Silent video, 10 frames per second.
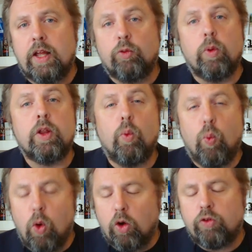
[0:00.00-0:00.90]
as one of the
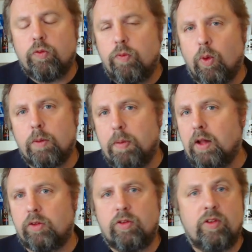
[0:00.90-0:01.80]
worst foreign
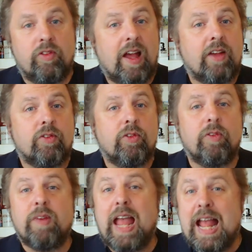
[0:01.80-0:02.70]
policy disasters
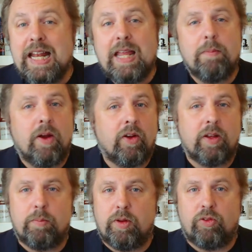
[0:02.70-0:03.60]
of any
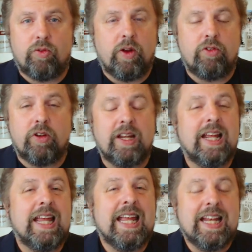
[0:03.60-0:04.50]
American administration
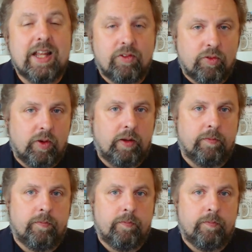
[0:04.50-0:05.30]
in history.